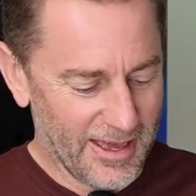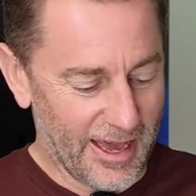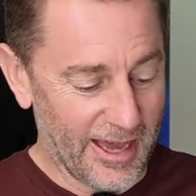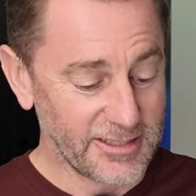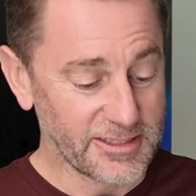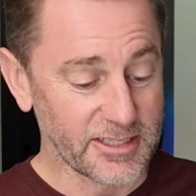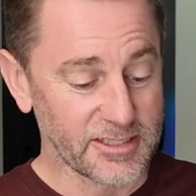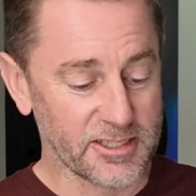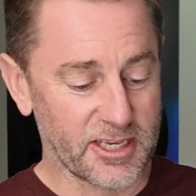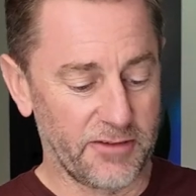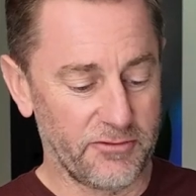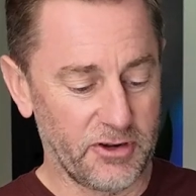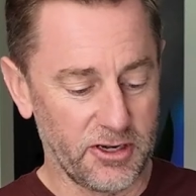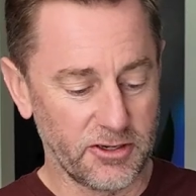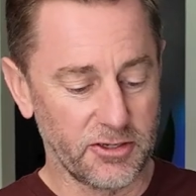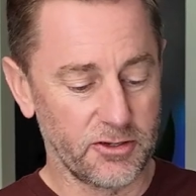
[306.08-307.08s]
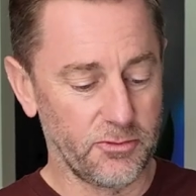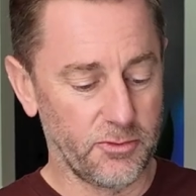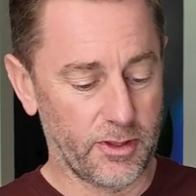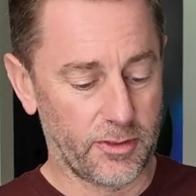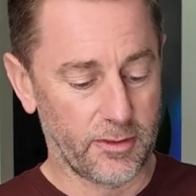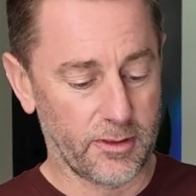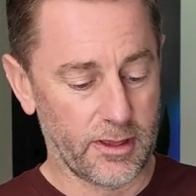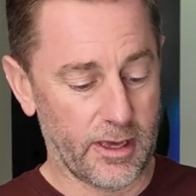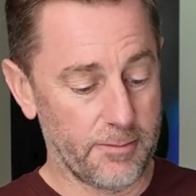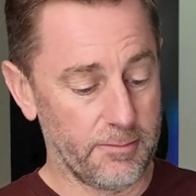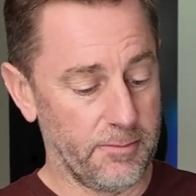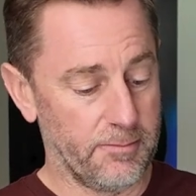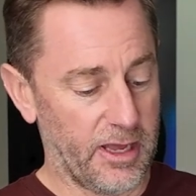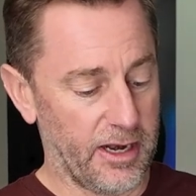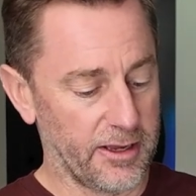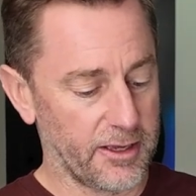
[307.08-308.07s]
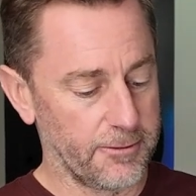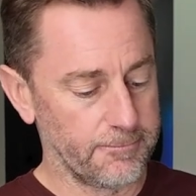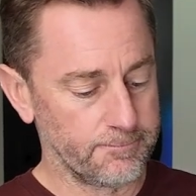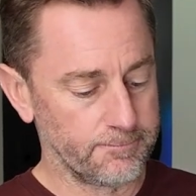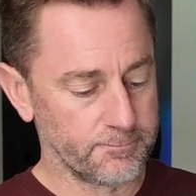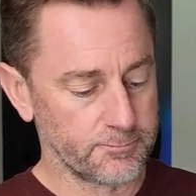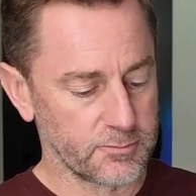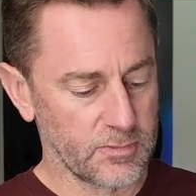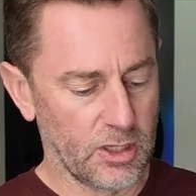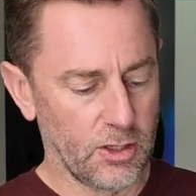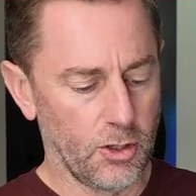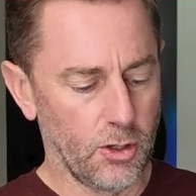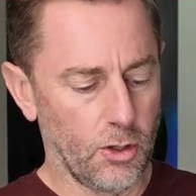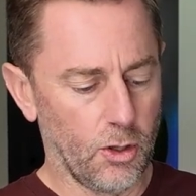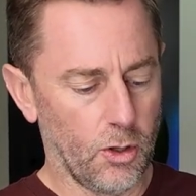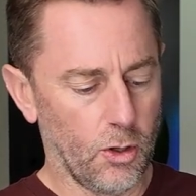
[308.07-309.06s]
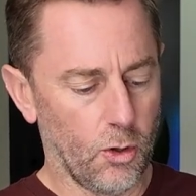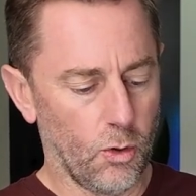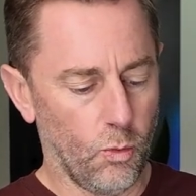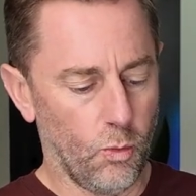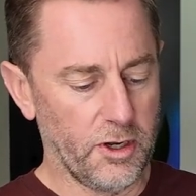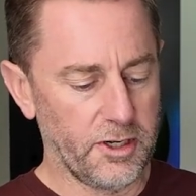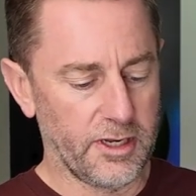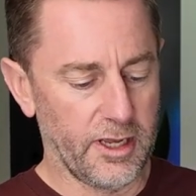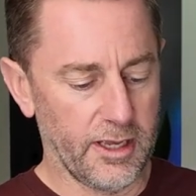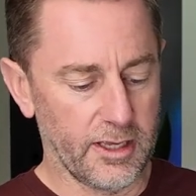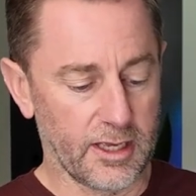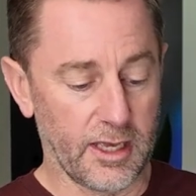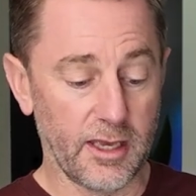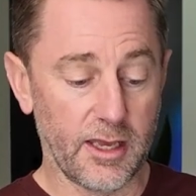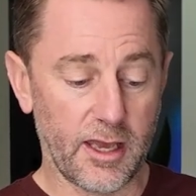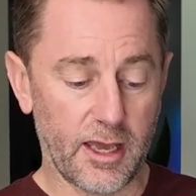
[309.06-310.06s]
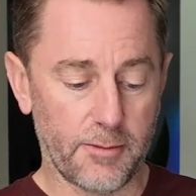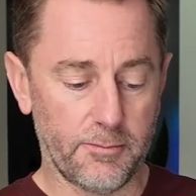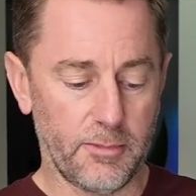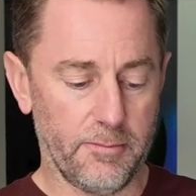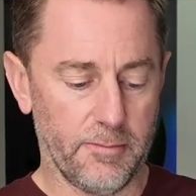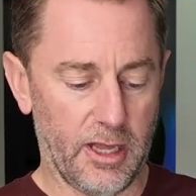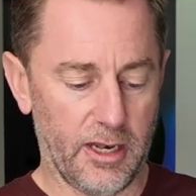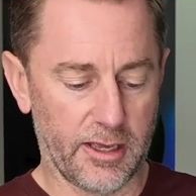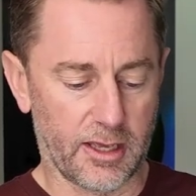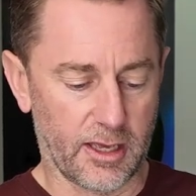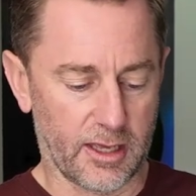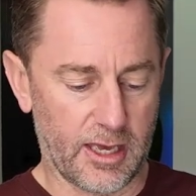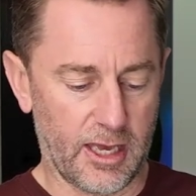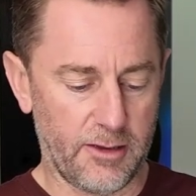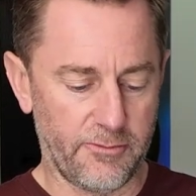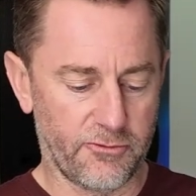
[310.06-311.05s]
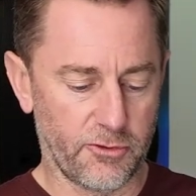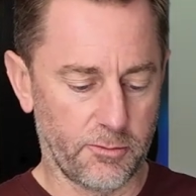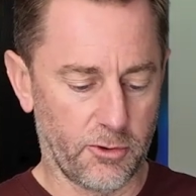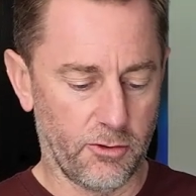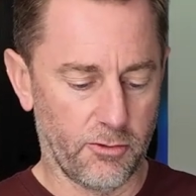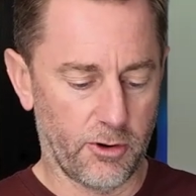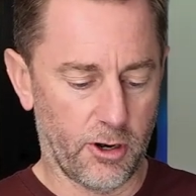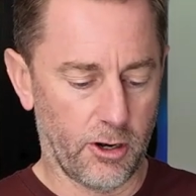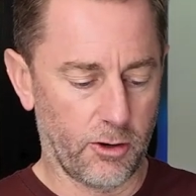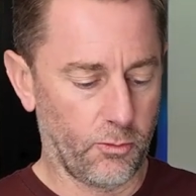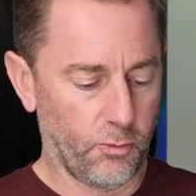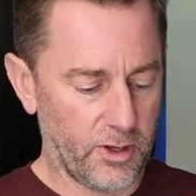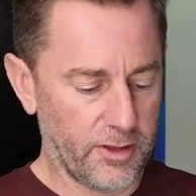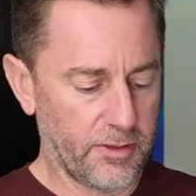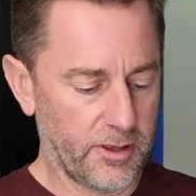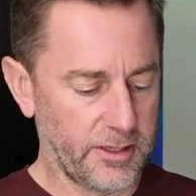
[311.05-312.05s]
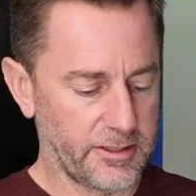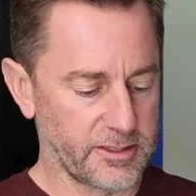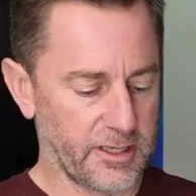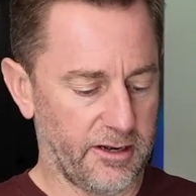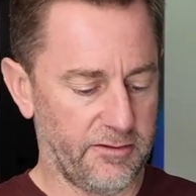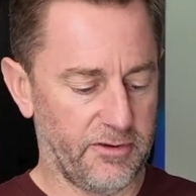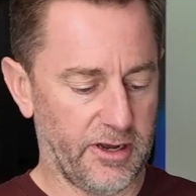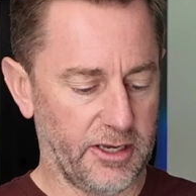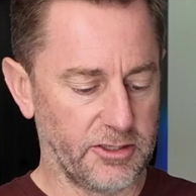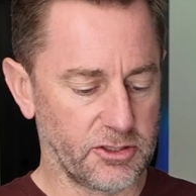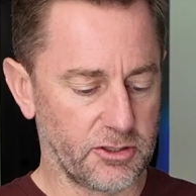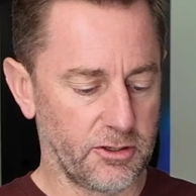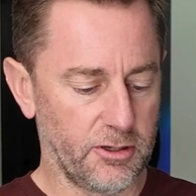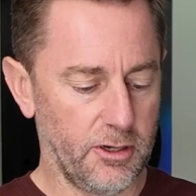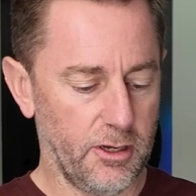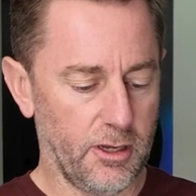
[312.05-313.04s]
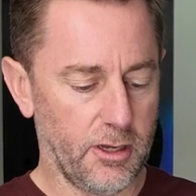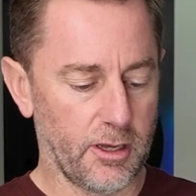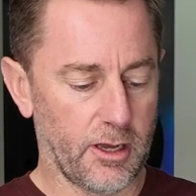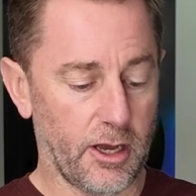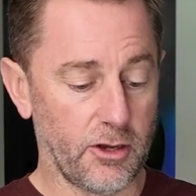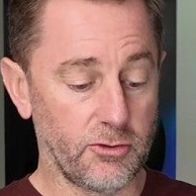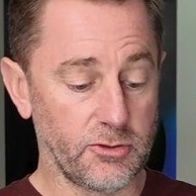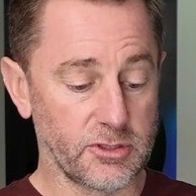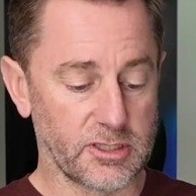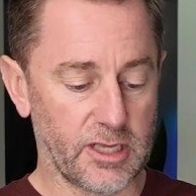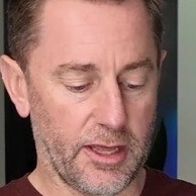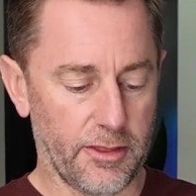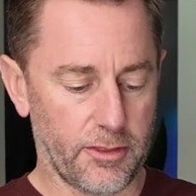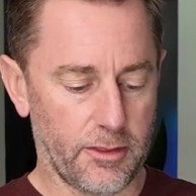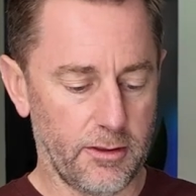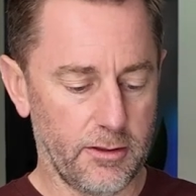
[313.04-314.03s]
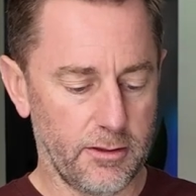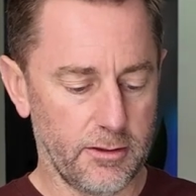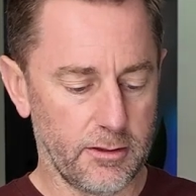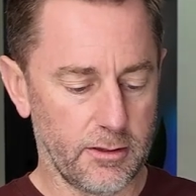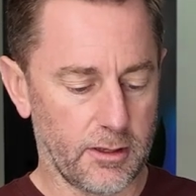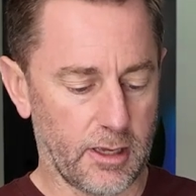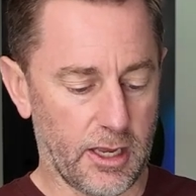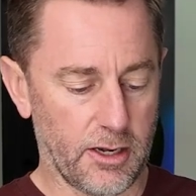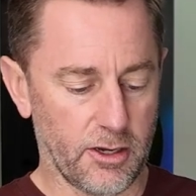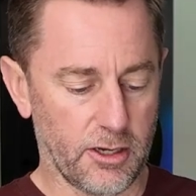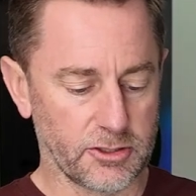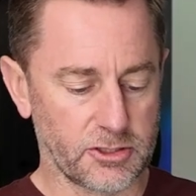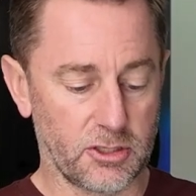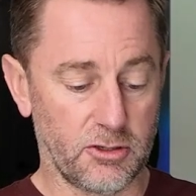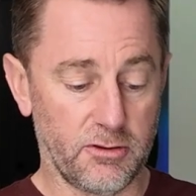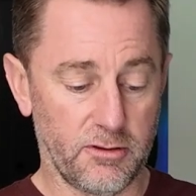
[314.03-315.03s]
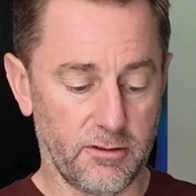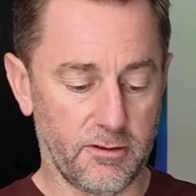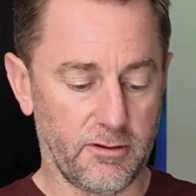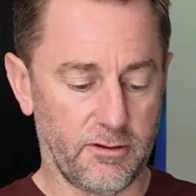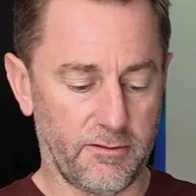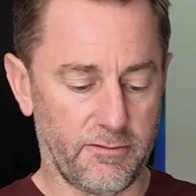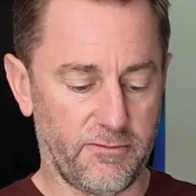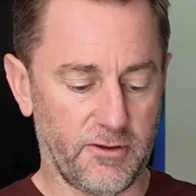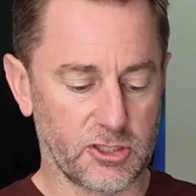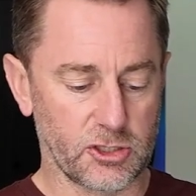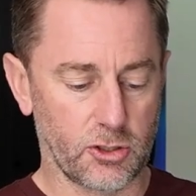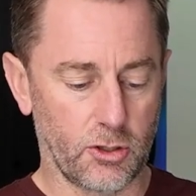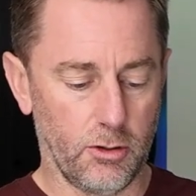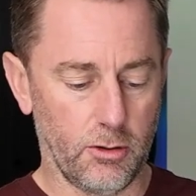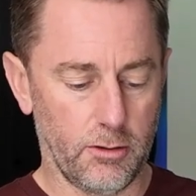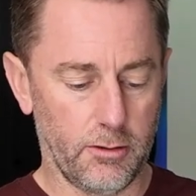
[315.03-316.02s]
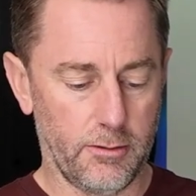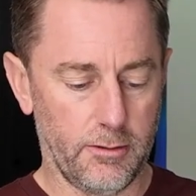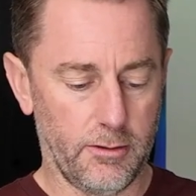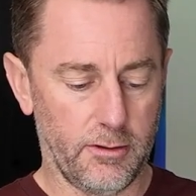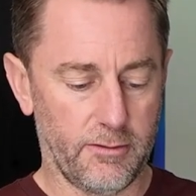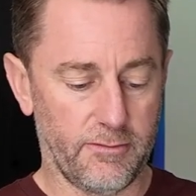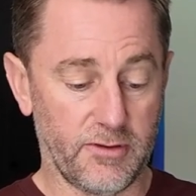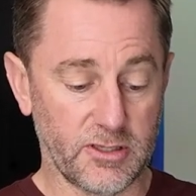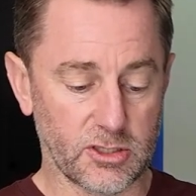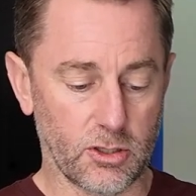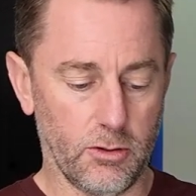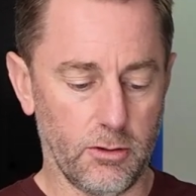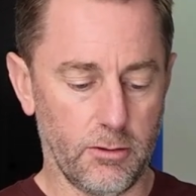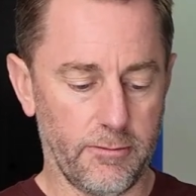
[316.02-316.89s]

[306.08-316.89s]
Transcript: Isaac's covenant with Abimelech. One day, King Abimelech came from Gerar with his advisor Ahuzath, and also Fishkol, his